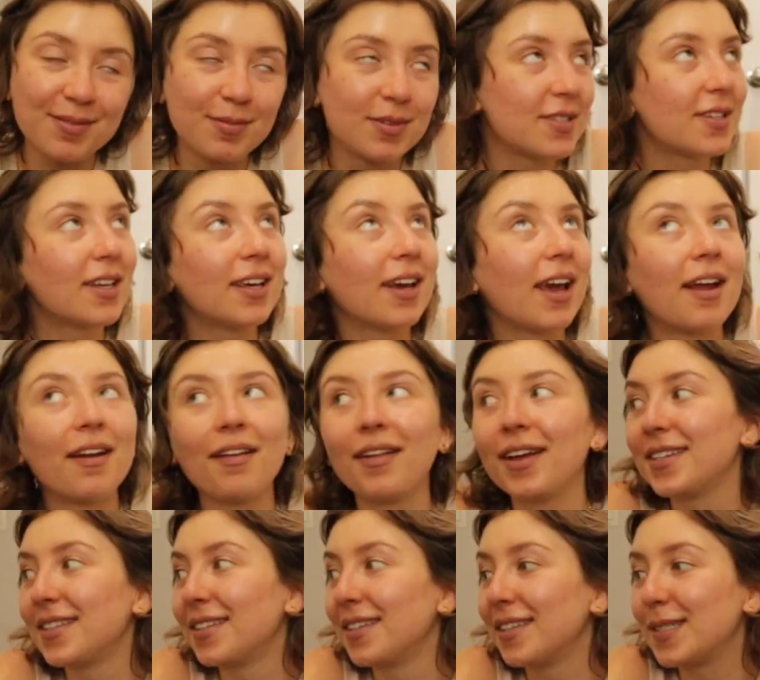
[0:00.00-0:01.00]
I'm just like
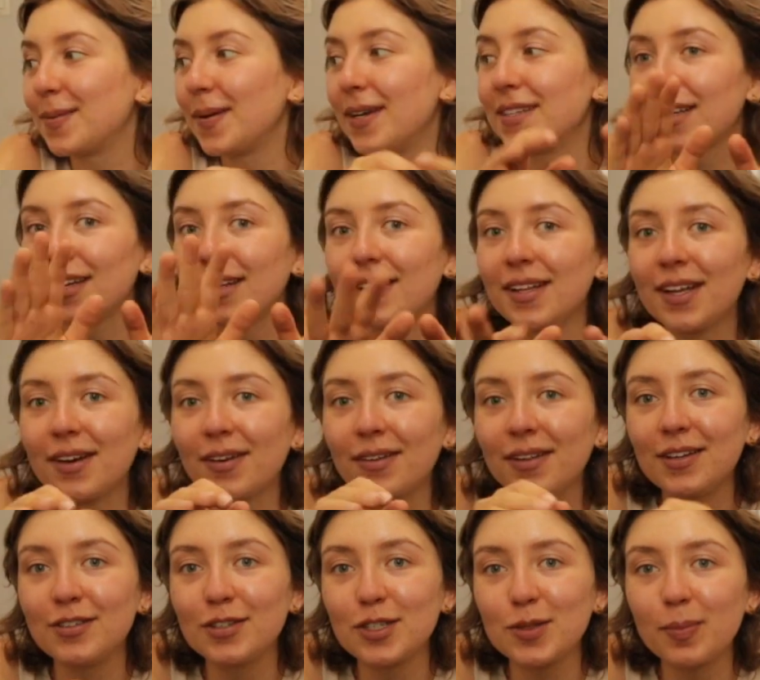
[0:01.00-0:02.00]
analyzing the space. I
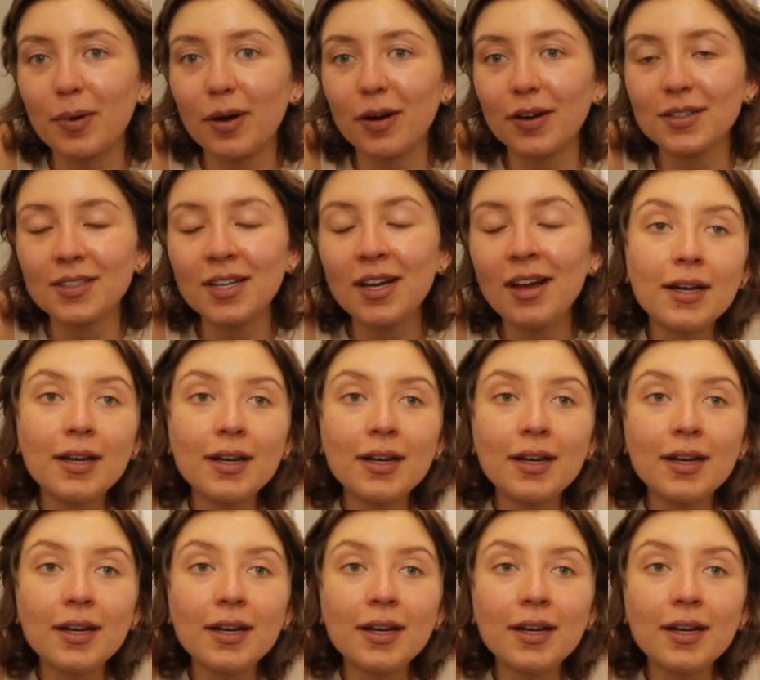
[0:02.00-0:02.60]
literally just parked.